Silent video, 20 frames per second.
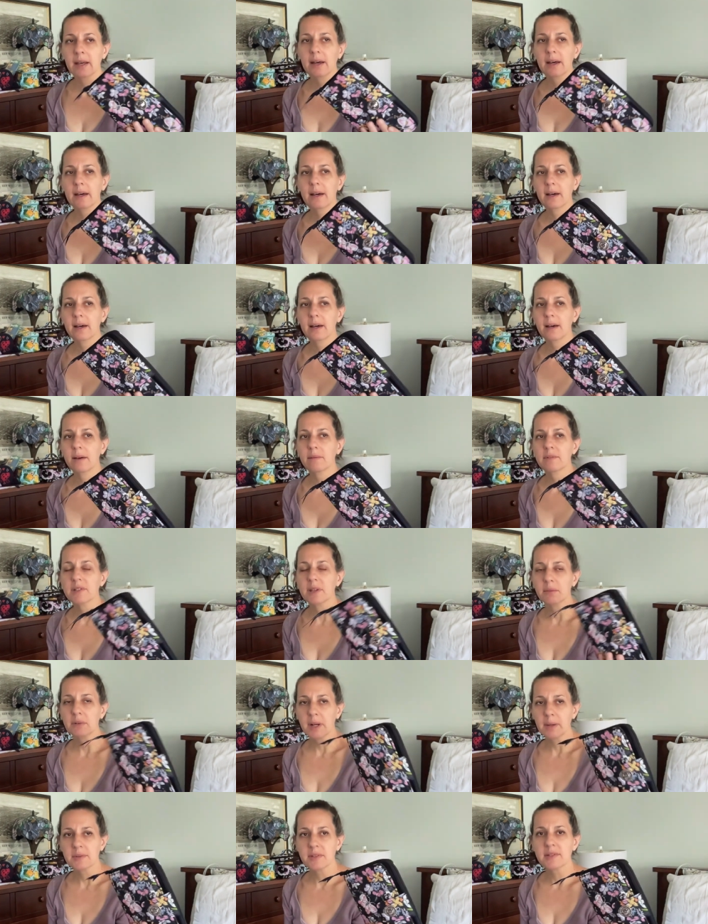Um,
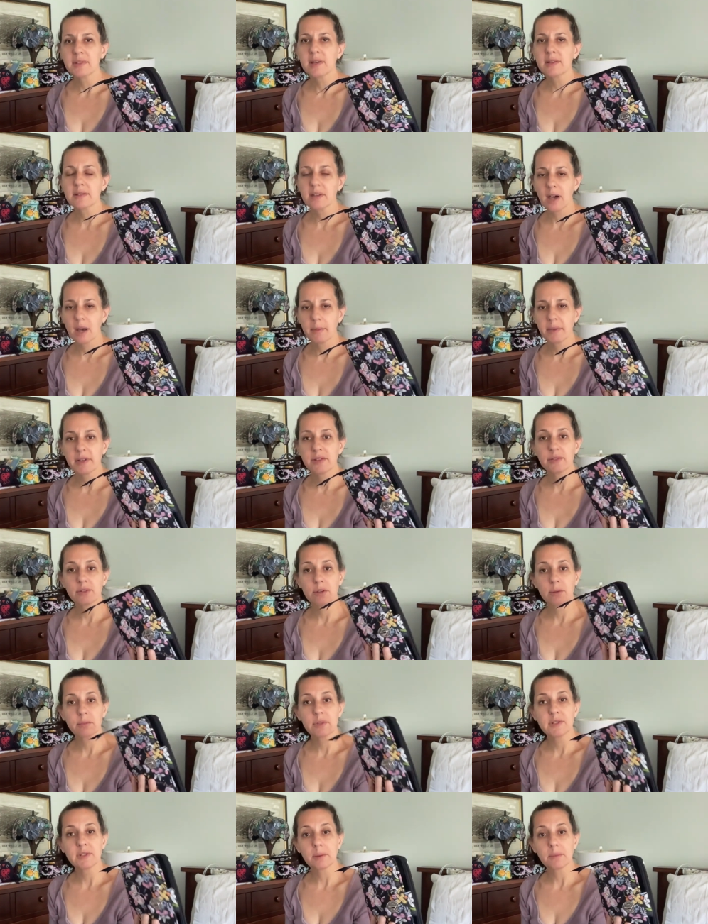sometimes it says coming soon,
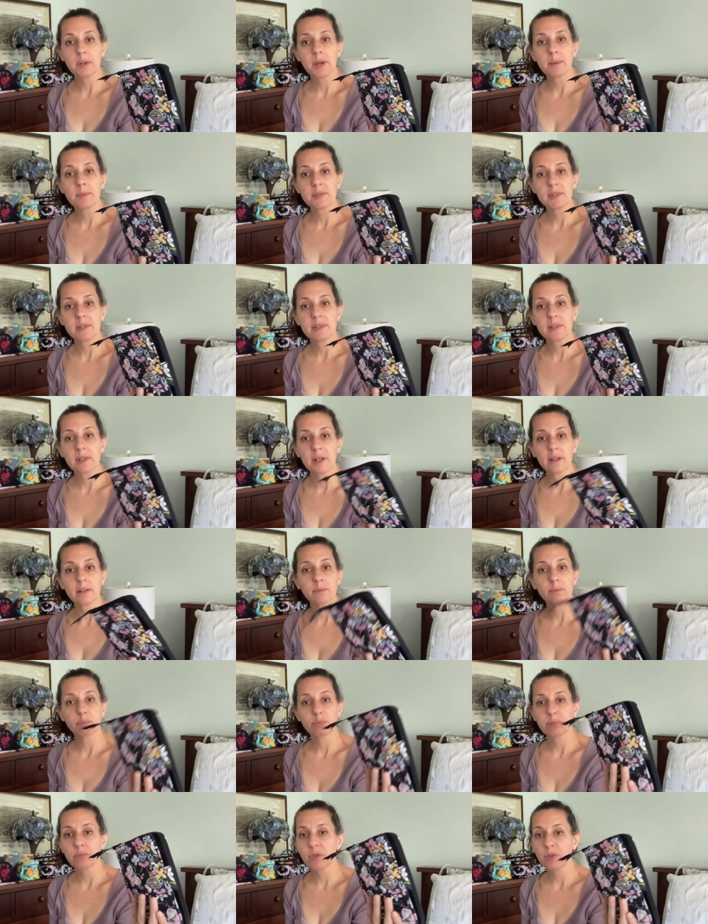but sometimes they'll
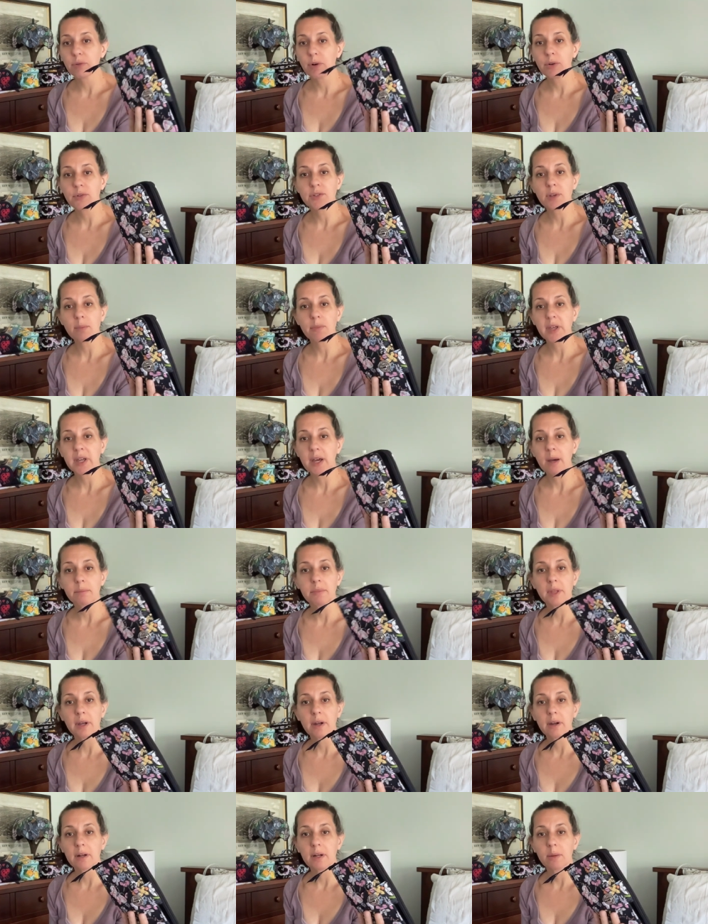throw something up
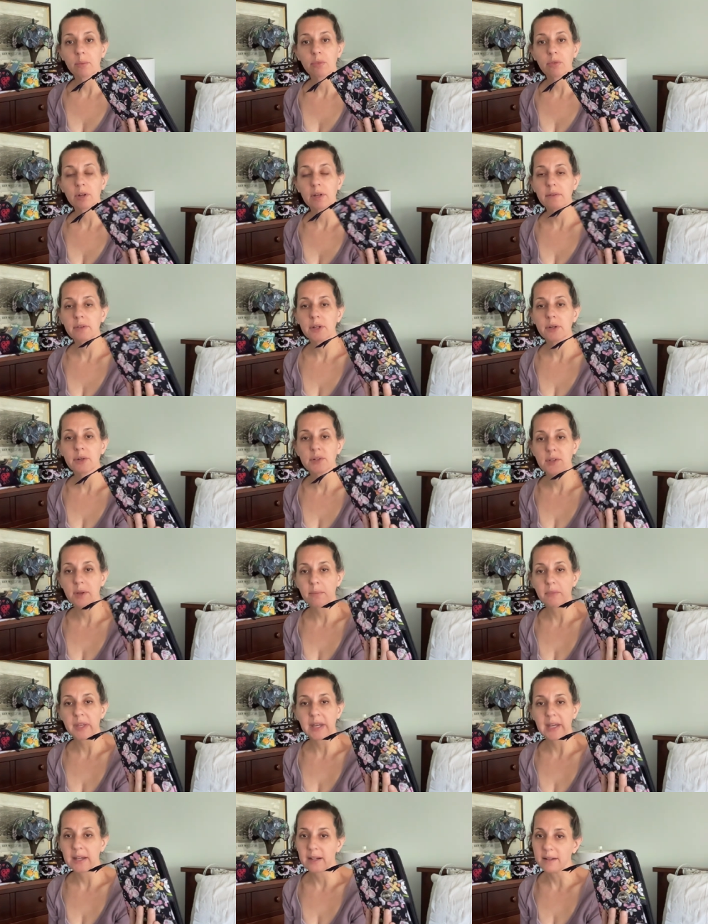there in a preview or
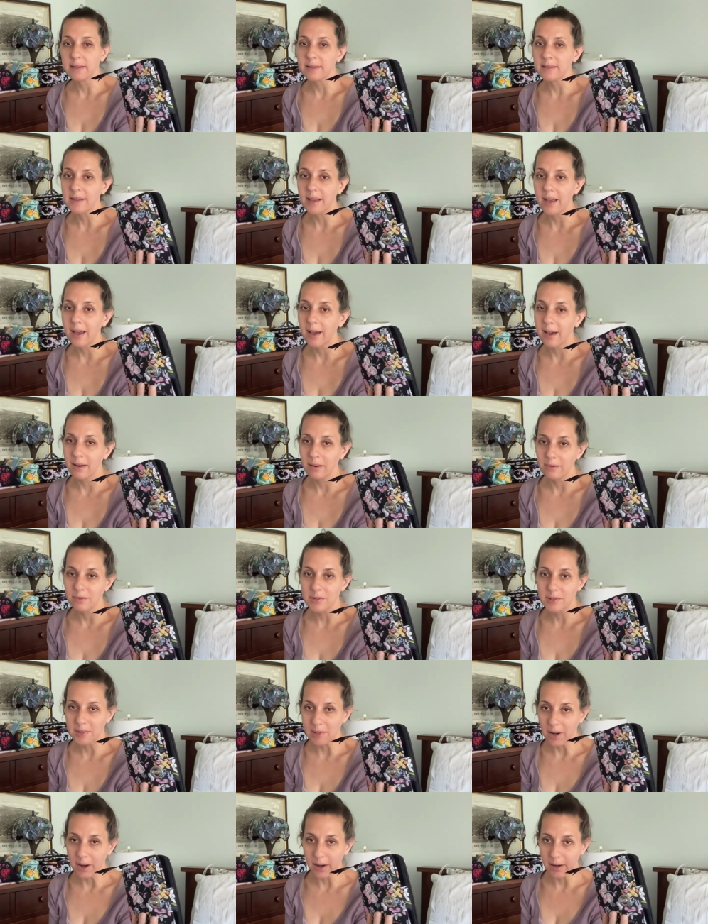something and it'll say out of
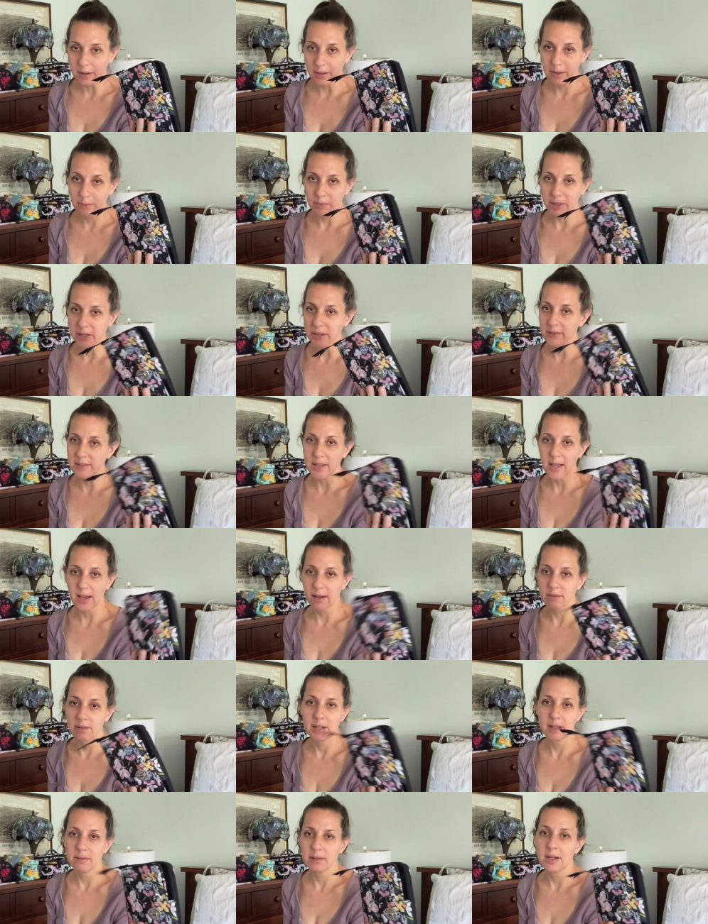stock because they
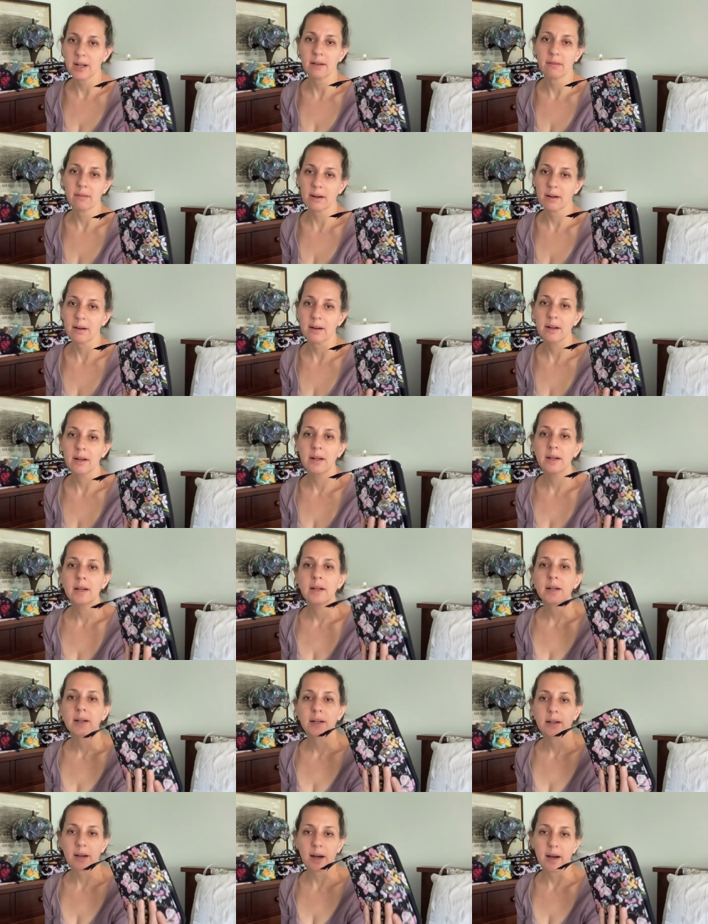haven't even ever
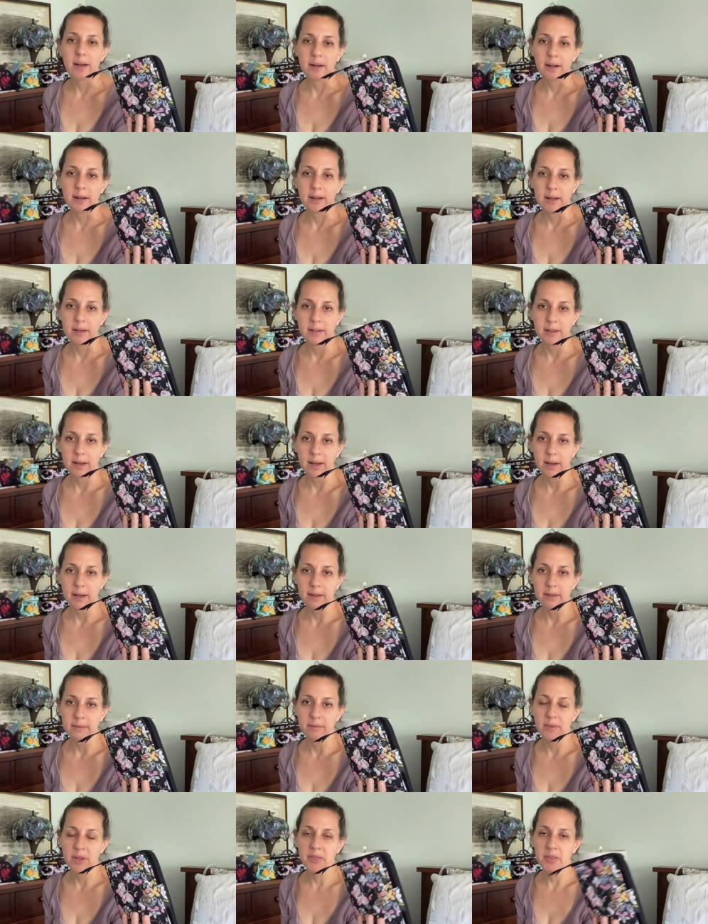gotten it in yet.
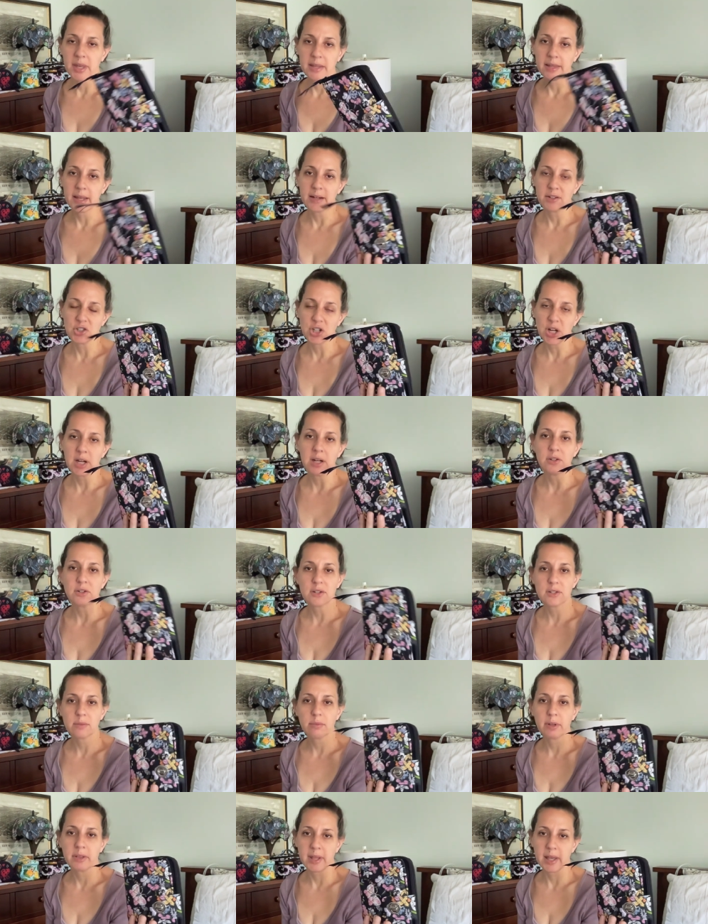And then that
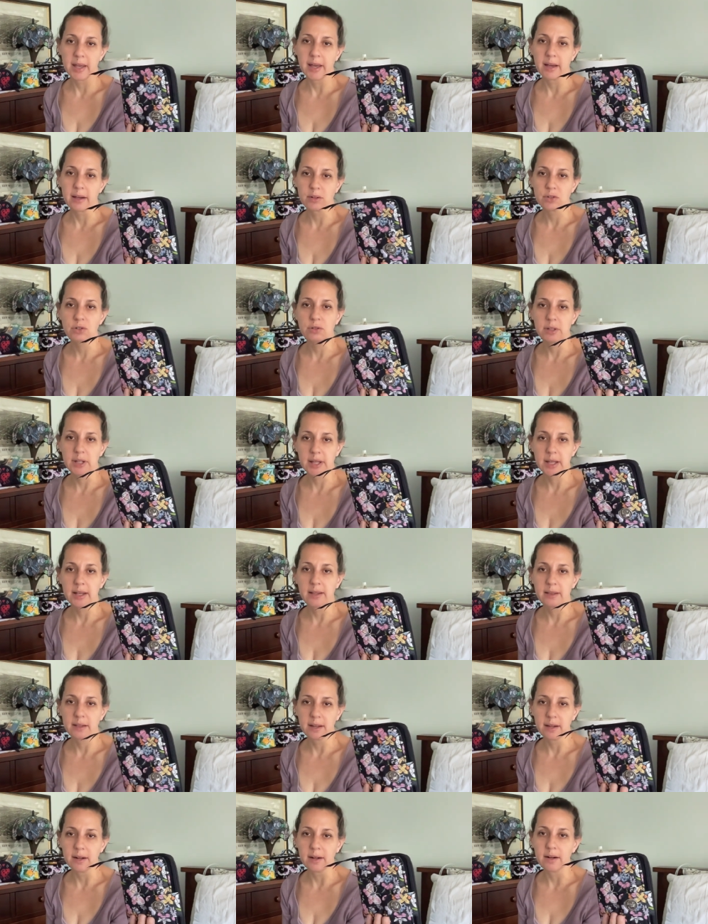changes when they actually get
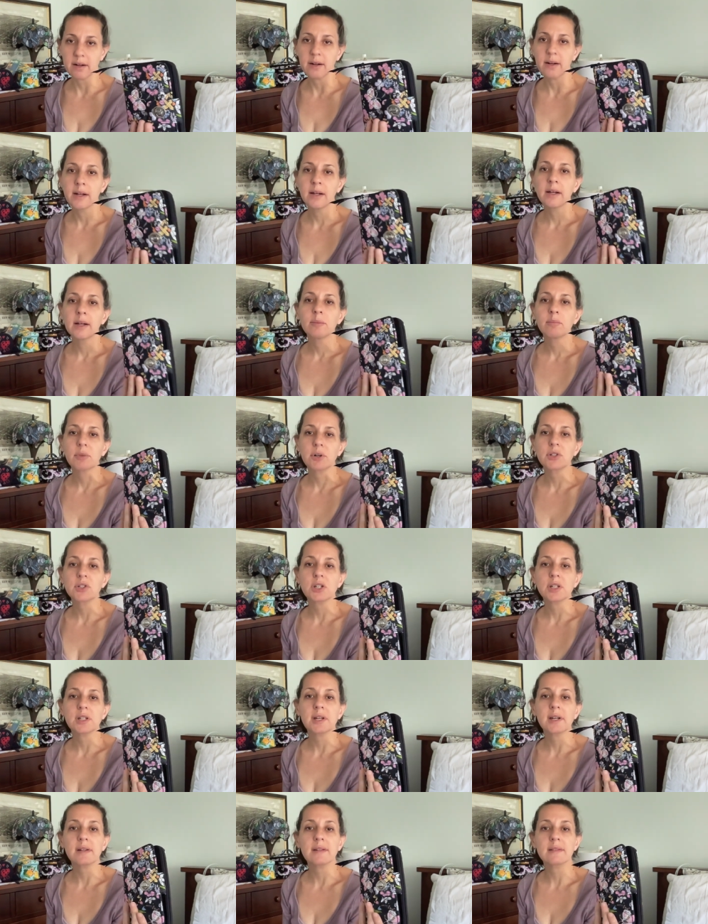their
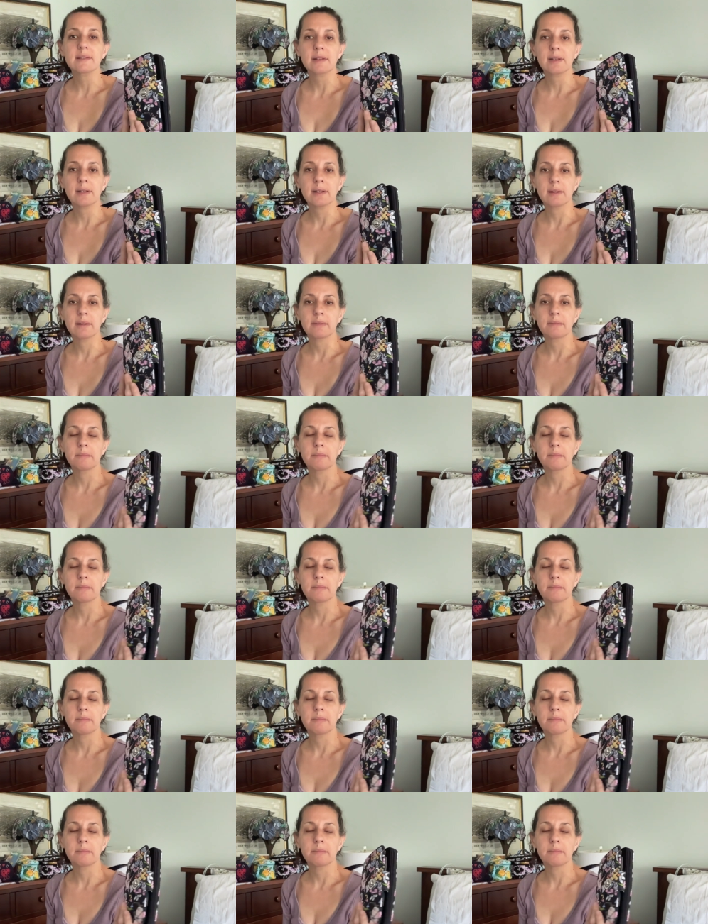merchandise in.